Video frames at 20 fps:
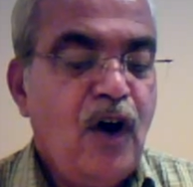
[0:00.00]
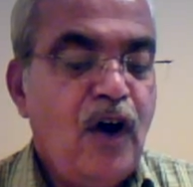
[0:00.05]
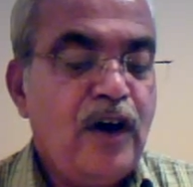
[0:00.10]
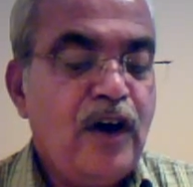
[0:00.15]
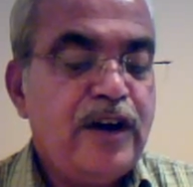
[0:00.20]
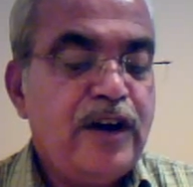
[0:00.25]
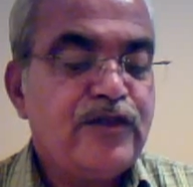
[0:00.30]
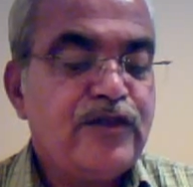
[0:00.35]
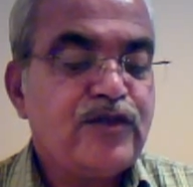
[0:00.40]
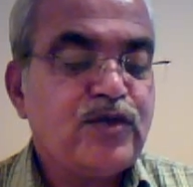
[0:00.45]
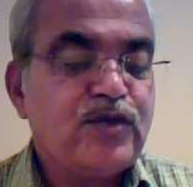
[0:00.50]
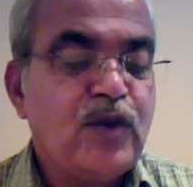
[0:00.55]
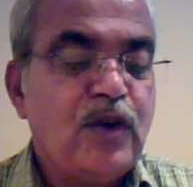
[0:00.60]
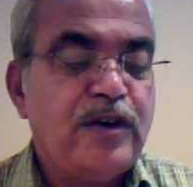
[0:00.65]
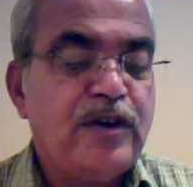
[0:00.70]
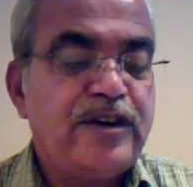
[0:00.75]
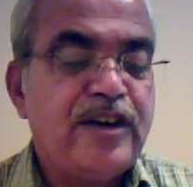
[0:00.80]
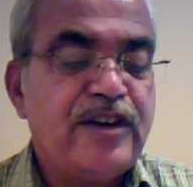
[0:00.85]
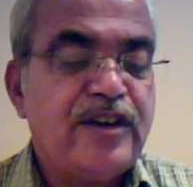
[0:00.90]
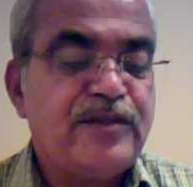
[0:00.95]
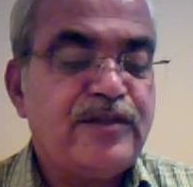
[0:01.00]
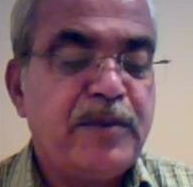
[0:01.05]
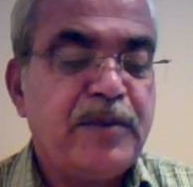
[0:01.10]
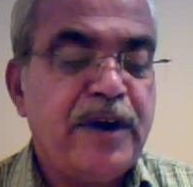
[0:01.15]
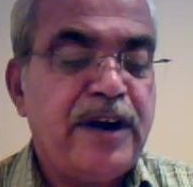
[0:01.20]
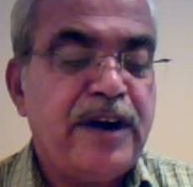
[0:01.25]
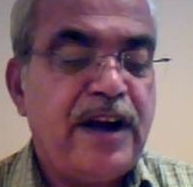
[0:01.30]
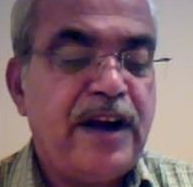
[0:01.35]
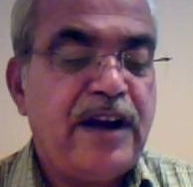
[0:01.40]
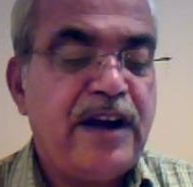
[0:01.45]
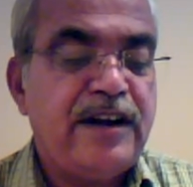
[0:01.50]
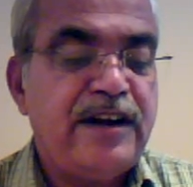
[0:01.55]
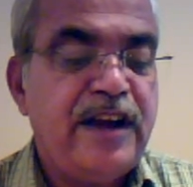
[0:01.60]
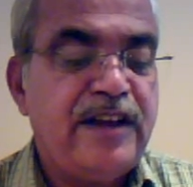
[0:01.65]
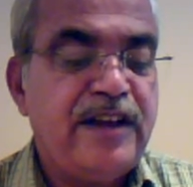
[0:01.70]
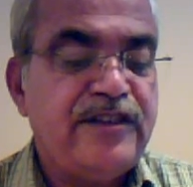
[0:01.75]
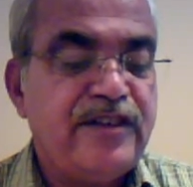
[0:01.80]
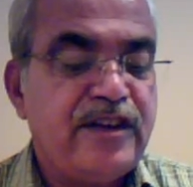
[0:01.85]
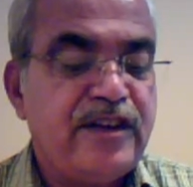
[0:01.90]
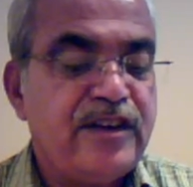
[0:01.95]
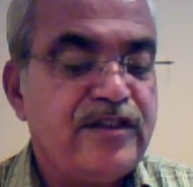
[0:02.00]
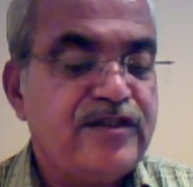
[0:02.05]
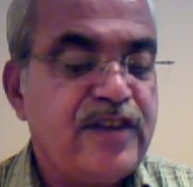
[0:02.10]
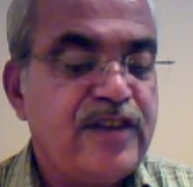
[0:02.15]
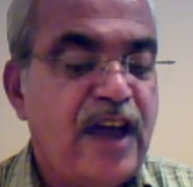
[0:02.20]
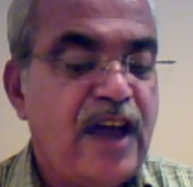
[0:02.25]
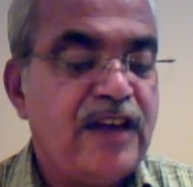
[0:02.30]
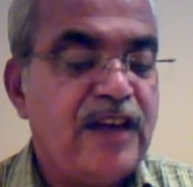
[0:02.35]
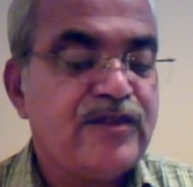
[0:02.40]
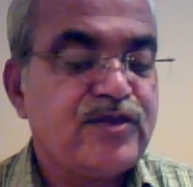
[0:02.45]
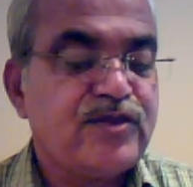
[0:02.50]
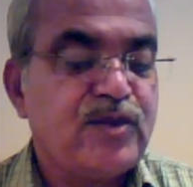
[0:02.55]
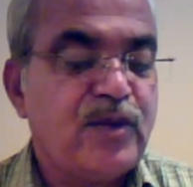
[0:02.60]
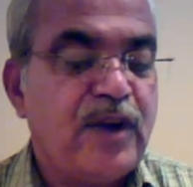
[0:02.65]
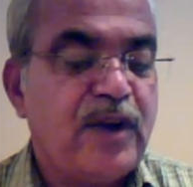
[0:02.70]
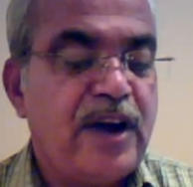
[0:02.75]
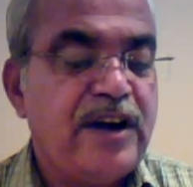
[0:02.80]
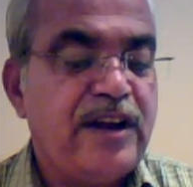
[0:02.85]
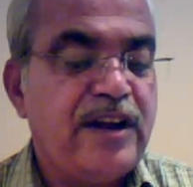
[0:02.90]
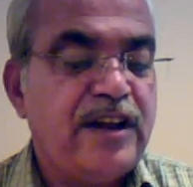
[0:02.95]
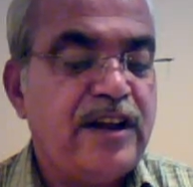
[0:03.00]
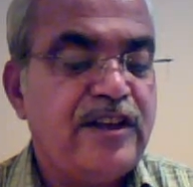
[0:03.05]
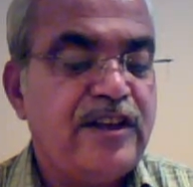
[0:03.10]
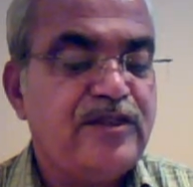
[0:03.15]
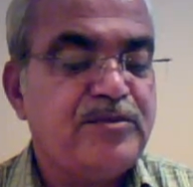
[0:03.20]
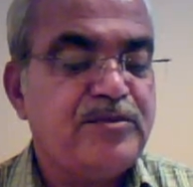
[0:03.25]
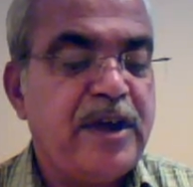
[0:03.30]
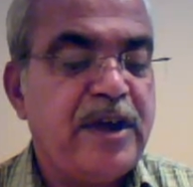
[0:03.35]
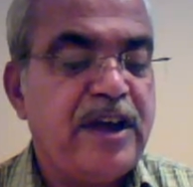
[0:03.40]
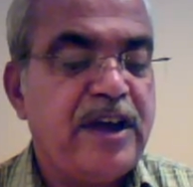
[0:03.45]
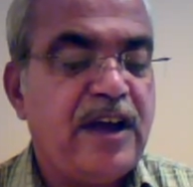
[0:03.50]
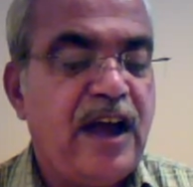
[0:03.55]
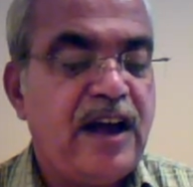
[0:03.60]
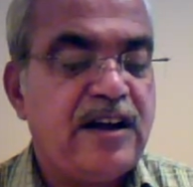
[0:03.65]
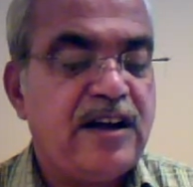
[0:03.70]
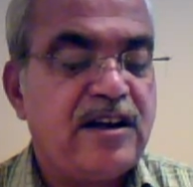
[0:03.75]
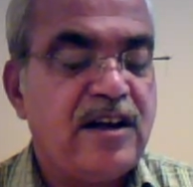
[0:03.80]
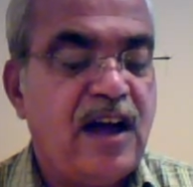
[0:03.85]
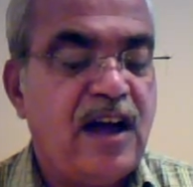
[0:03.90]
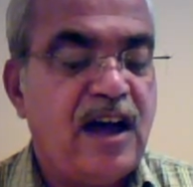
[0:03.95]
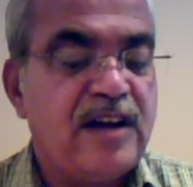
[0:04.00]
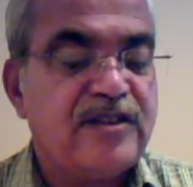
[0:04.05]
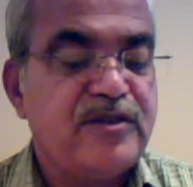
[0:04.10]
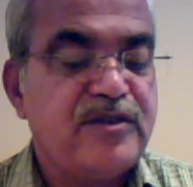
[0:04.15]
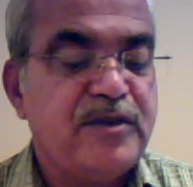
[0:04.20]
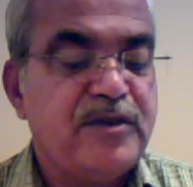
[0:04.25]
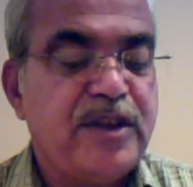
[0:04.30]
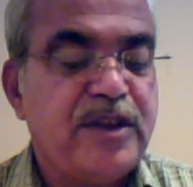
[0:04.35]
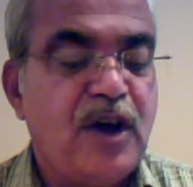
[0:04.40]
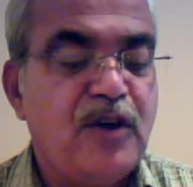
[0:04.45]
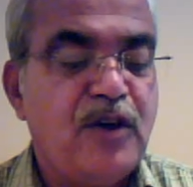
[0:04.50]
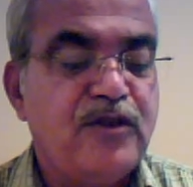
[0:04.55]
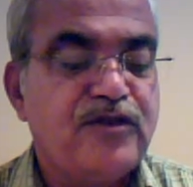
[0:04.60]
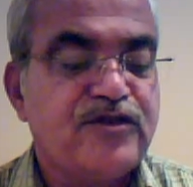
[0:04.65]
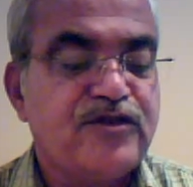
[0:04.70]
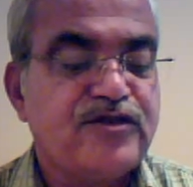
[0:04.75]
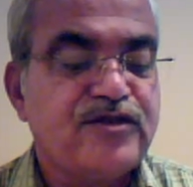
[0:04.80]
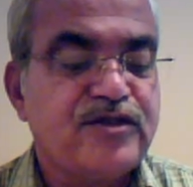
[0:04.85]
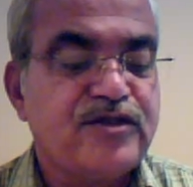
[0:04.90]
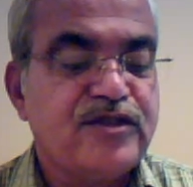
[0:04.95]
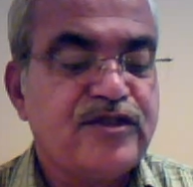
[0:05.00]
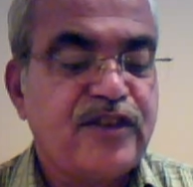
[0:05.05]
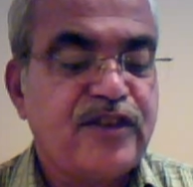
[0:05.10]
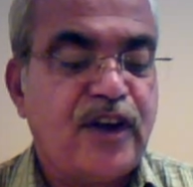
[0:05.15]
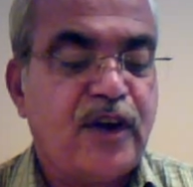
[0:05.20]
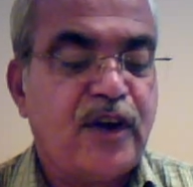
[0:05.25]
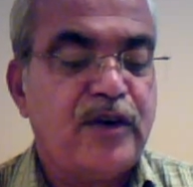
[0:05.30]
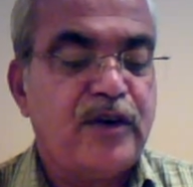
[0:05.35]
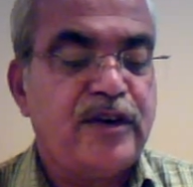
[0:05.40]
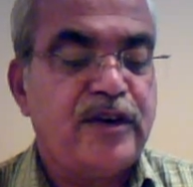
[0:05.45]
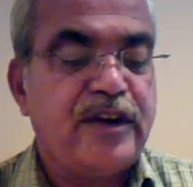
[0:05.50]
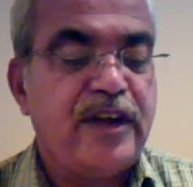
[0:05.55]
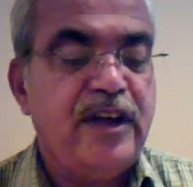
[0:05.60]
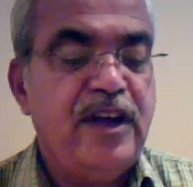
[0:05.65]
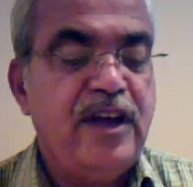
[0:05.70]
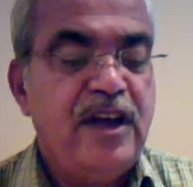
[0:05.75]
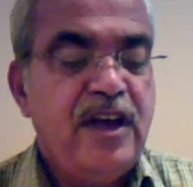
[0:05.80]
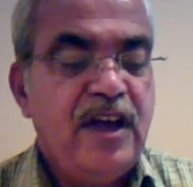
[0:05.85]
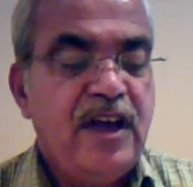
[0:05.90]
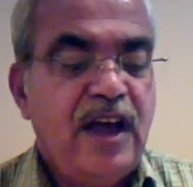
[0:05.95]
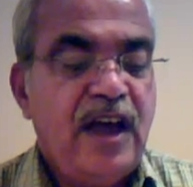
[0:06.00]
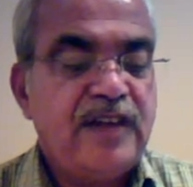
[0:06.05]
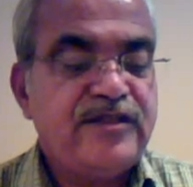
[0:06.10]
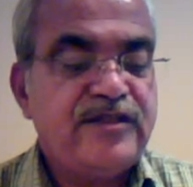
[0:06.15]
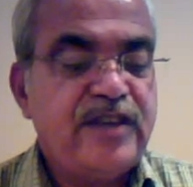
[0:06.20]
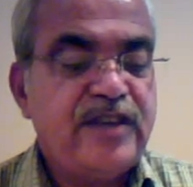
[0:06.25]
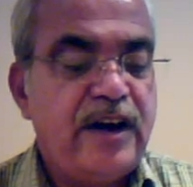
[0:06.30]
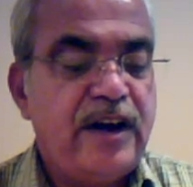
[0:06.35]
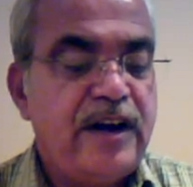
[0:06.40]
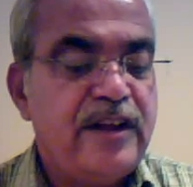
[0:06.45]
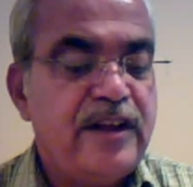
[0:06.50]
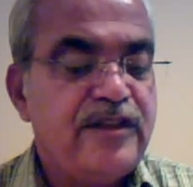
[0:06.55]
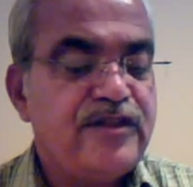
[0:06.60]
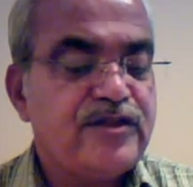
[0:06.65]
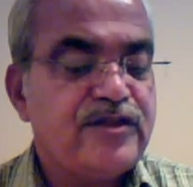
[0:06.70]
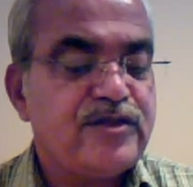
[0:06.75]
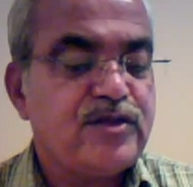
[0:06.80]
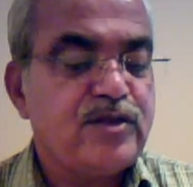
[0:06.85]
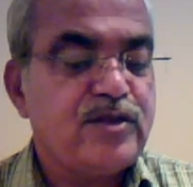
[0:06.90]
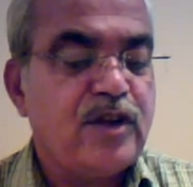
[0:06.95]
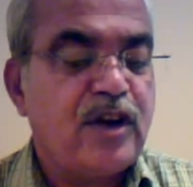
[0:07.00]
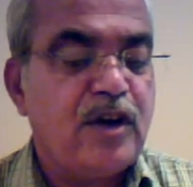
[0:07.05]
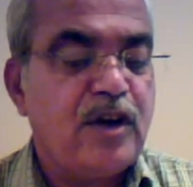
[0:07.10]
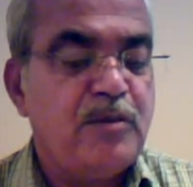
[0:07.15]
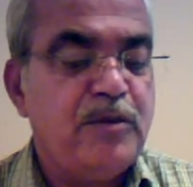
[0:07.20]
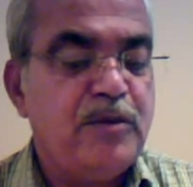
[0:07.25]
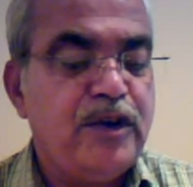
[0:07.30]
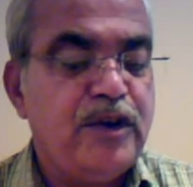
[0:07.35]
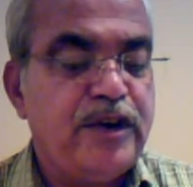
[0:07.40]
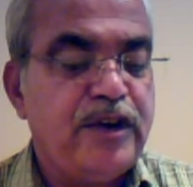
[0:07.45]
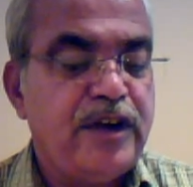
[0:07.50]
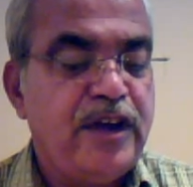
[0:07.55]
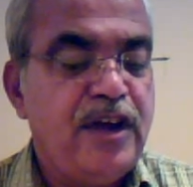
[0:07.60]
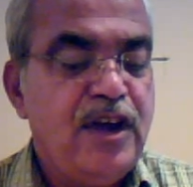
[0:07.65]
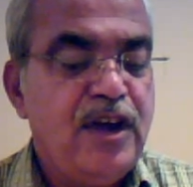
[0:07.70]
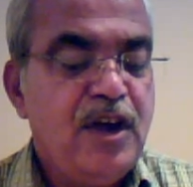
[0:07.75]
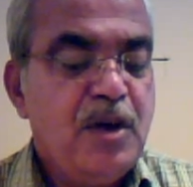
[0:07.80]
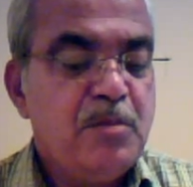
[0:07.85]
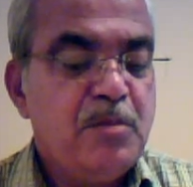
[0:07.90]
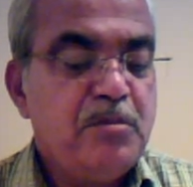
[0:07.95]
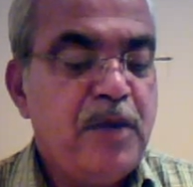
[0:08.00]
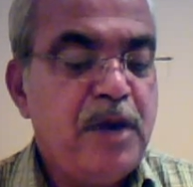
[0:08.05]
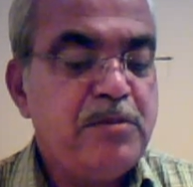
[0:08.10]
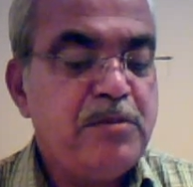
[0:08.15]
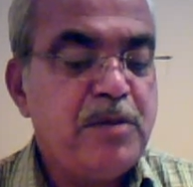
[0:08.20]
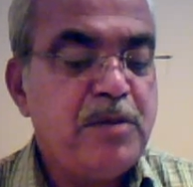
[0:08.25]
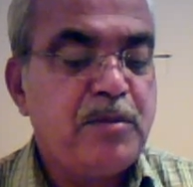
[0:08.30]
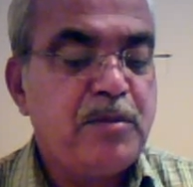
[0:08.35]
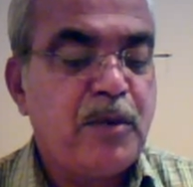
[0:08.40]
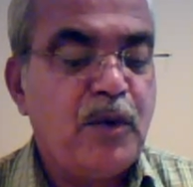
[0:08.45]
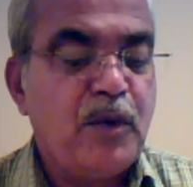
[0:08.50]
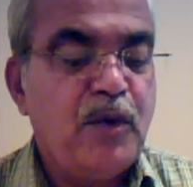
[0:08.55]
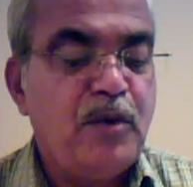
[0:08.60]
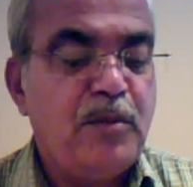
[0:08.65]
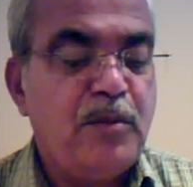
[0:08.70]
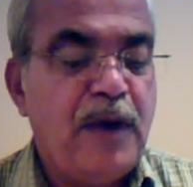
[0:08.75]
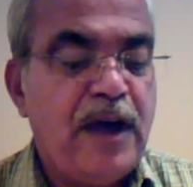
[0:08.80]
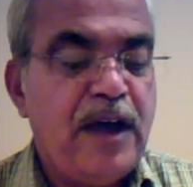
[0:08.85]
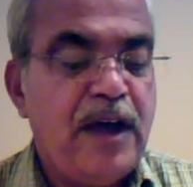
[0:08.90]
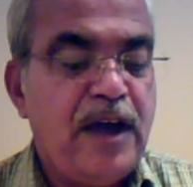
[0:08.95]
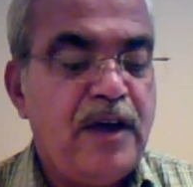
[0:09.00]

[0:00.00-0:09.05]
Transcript: or is so desperate and dangerous as to render his being at large without security hazardous to the community may be proved by